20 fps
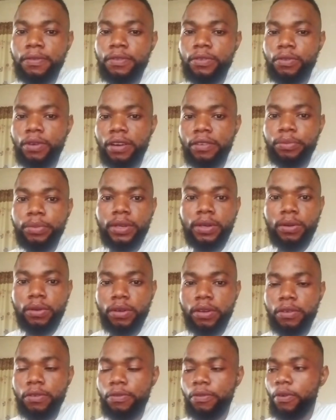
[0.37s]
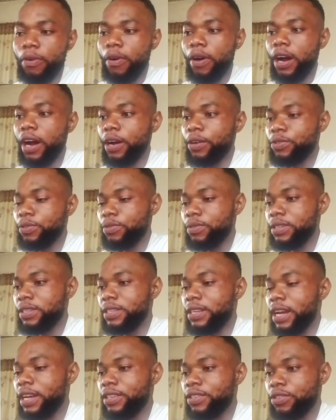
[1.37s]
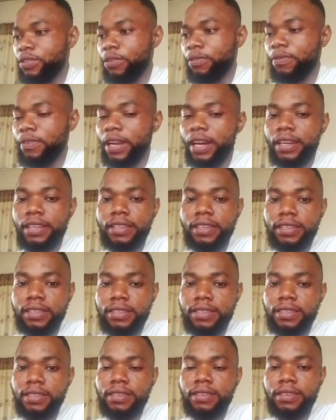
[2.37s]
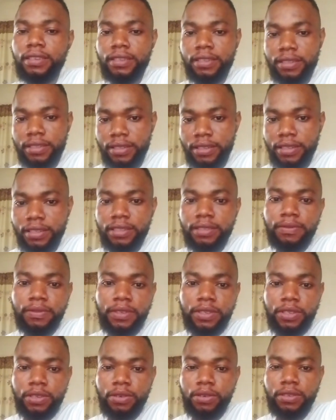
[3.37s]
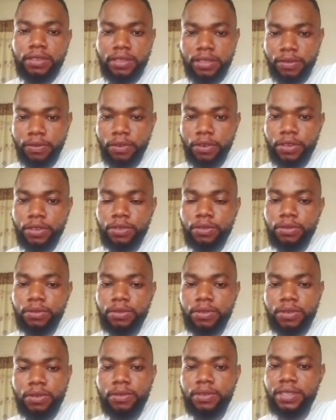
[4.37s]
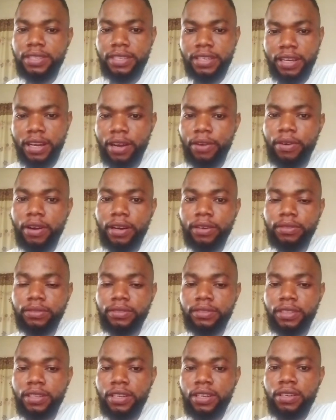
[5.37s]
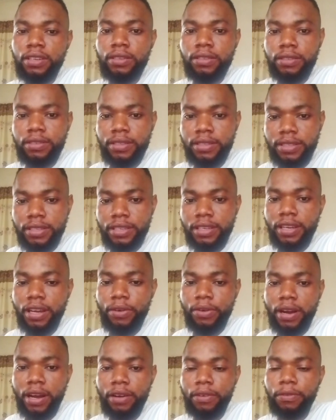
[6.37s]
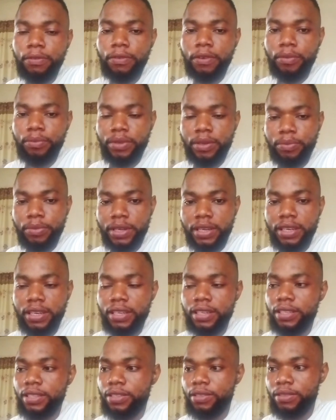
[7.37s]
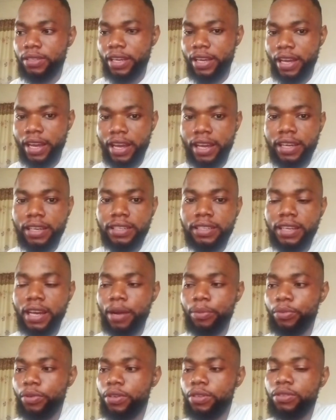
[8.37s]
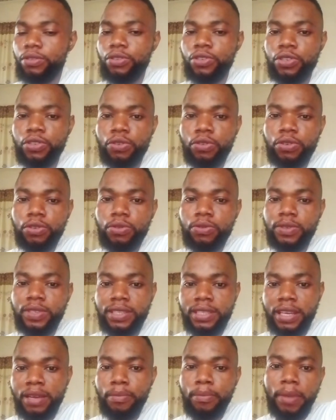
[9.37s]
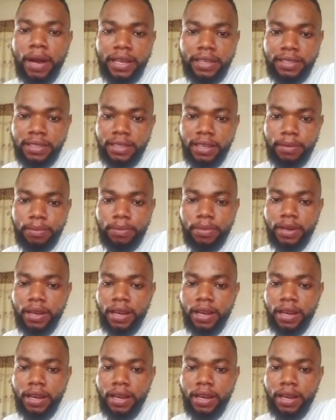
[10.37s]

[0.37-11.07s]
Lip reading: you have been looking for how to design stuff like this video is for you. So stick around from the beginning to the end. I'm going to show you step by step